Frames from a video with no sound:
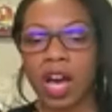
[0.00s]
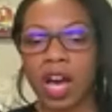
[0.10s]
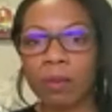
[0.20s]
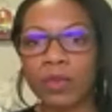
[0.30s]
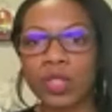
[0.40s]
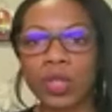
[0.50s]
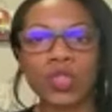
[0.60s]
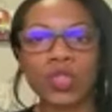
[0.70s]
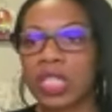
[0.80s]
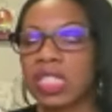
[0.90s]
Um,
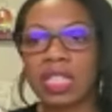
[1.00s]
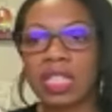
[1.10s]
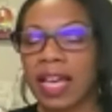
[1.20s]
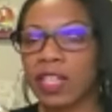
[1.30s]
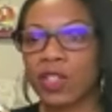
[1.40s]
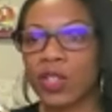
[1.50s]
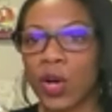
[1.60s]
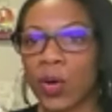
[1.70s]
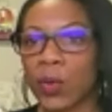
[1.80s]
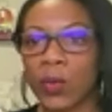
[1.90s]
so just like, you
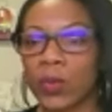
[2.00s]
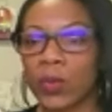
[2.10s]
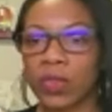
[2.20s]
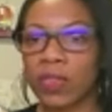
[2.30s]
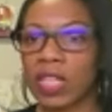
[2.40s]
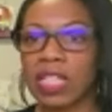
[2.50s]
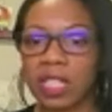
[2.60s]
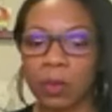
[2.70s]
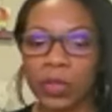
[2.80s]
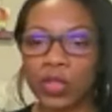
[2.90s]
know,
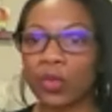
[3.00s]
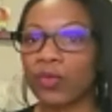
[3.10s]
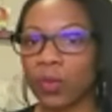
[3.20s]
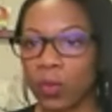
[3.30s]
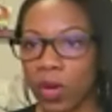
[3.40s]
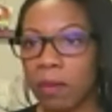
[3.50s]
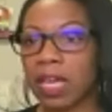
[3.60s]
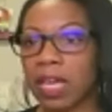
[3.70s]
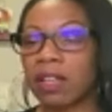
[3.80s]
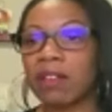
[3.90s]
things that we do for
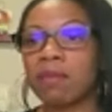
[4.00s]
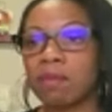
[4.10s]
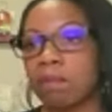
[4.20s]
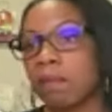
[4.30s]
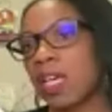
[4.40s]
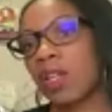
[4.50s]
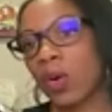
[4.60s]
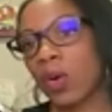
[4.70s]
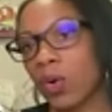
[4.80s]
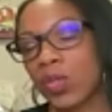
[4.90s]
women, men
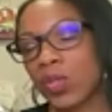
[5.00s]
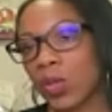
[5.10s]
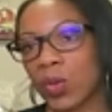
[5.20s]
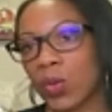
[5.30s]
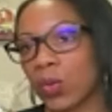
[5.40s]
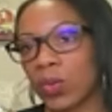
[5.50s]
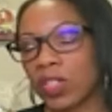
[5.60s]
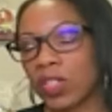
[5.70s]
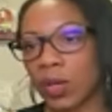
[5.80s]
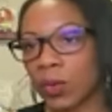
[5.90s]
are also,
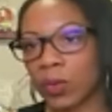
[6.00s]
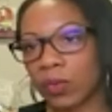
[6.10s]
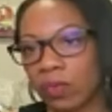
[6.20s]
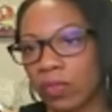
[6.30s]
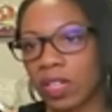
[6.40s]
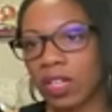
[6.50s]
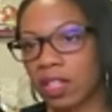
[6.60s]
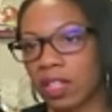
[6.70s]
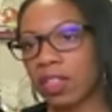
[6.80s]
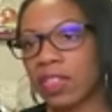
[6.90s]
you know,
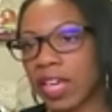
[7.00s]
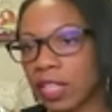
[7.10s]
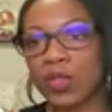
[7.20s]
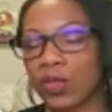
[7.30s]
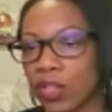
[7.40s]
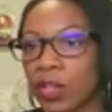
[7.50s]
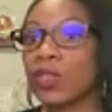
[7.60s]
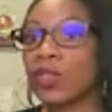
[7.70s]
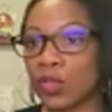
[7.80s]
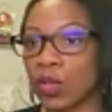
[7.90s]
they de- they're
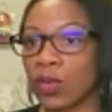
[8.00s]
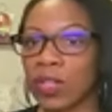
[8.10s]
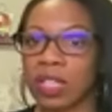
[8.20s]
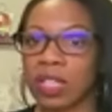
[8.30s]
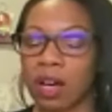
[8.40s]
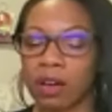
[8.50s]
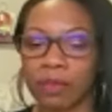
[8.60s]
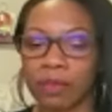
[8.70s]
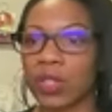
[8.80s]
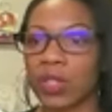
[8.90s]
deserving
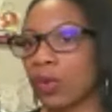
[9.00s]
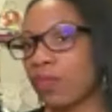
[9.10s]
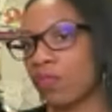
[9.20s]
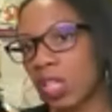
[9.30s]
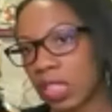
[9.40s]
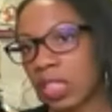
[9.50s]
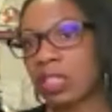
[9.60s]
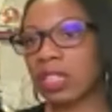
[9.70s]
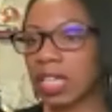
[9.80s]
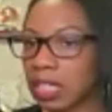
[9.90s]
of you know
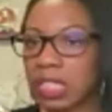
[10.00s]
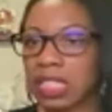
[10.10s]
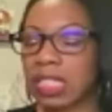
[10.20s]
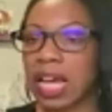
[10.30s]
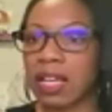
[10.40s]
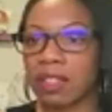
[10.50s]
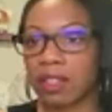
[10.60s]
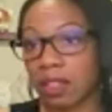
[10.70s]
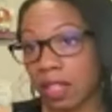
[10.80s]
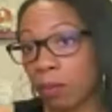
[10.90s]
feeling things that
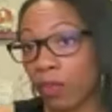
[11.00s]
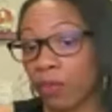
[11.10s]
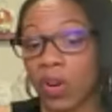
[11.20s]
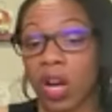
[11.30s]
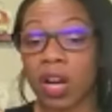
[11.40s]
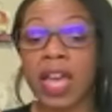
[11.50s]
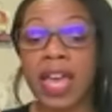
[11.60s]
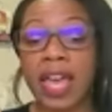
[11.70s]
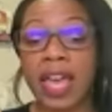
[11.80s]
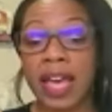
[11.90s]
they prefer.
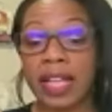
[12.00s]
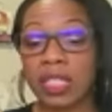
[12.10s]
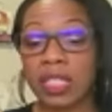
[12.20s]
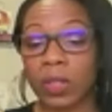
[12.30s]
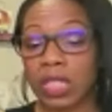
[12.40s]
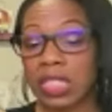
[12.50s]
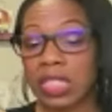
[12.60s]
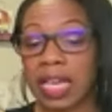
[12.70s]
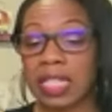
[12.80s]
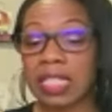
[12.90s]
And so in
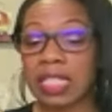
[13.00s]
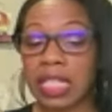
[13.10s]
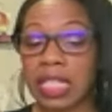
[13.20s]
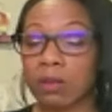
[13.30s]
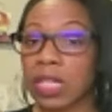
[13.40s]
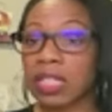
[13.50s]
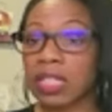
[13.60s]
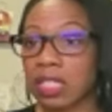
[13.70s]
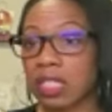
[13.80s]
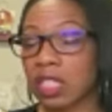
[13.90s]
this case, it seems
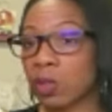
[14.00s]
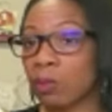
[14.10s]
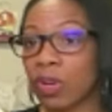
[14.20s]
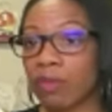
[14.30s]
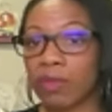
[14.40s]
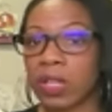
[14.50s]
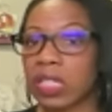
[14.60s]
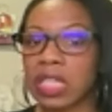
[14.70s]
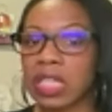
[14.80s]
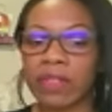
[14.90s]
like this is his
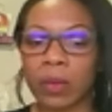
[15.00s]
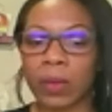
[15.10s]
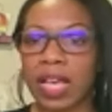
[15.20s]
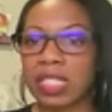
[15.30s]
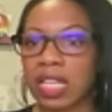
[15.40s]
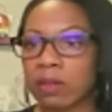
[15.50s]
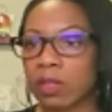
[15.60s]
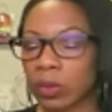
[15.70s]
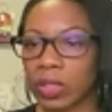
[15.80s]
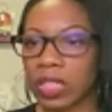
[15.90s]
preference, even though it has
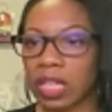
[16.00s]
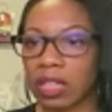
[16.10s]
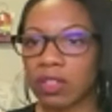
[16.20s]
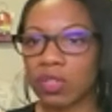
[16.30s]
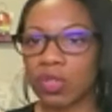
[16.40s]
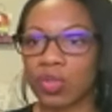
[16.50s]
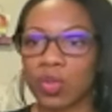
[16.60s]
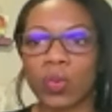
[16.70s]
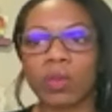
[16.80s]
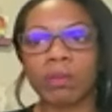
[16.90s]
absolutely nothing to
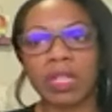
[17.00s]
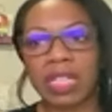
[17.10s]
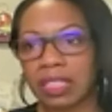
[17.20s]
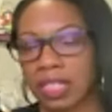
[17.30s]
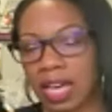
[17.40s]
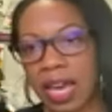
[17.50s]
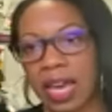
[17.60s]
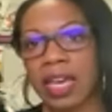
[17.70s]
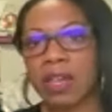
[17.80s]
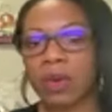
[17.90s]
do with being
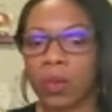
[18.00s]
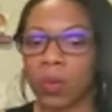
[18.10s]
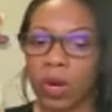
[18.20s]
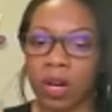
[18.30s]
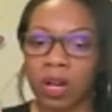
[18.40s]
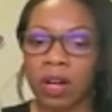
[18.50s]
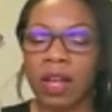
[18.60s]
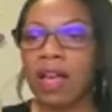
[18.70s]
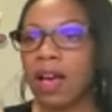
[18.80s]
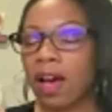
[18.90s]
gay or
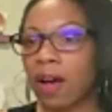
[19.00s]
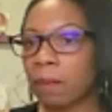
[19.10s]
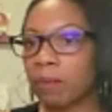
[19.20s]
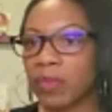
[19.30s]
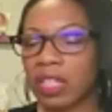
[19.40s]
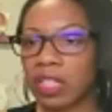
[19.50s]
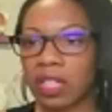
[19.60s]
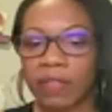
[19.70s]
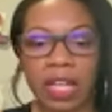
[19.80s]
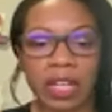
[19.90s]
um,
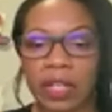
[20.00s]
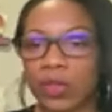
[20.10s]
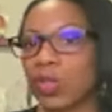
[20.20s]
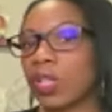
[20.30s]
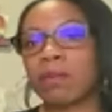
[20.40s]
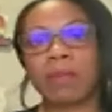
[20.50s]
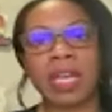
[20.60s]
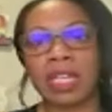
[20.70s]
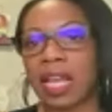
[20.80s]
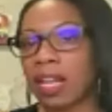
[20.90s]
anything of that nature. He
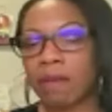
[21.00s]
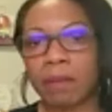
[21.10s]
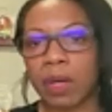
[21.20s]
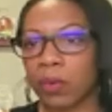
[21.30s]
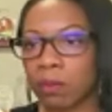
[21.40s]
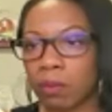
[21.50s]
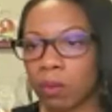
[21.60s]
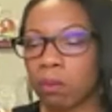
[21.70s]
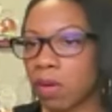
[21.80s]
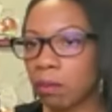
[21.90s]
may not have been with
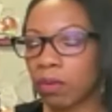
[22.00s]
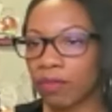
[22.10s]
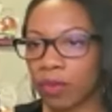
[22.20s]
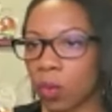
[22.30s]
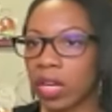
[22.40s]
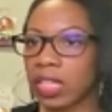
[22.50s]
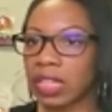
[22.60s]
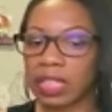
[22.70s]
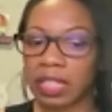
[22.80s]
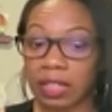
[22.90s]
men before,
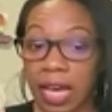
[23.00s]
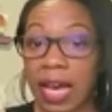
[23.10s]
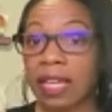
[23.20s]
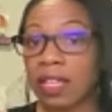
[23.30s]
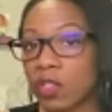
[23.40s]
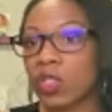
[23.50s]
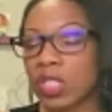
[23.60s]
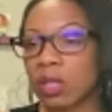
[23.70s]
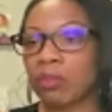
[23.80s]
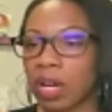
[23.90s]
anything like that. It's
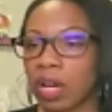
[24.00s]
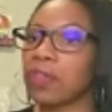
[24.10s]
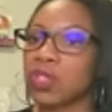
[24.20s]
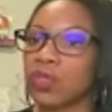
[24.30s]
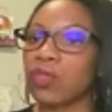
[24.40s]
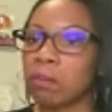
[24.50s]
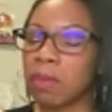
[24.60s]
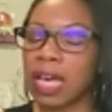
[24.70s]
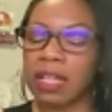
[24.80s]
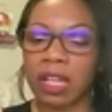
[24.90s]
just a preference for
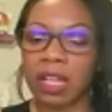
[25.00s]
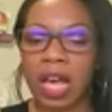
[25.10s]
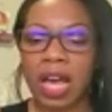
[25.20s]
men.